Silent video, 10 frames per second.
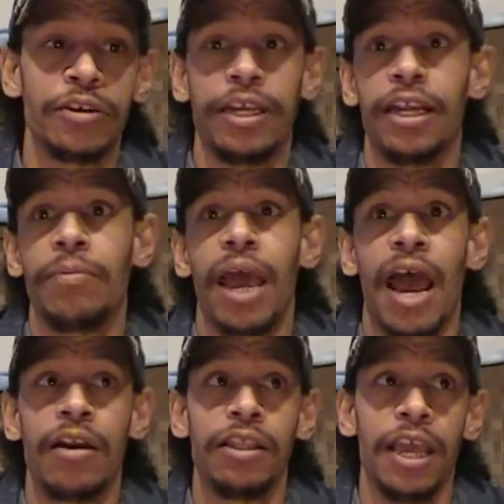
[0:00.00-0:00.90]
get them
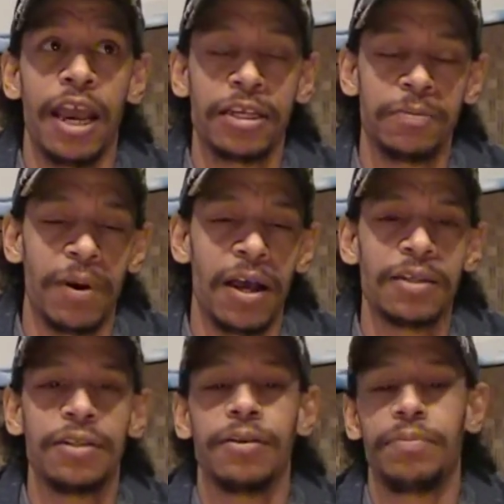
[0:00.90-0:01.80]
out of the
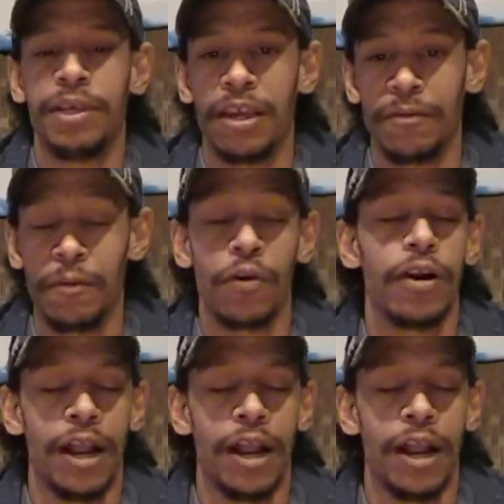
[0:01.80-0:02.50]
Xbox and the PS4.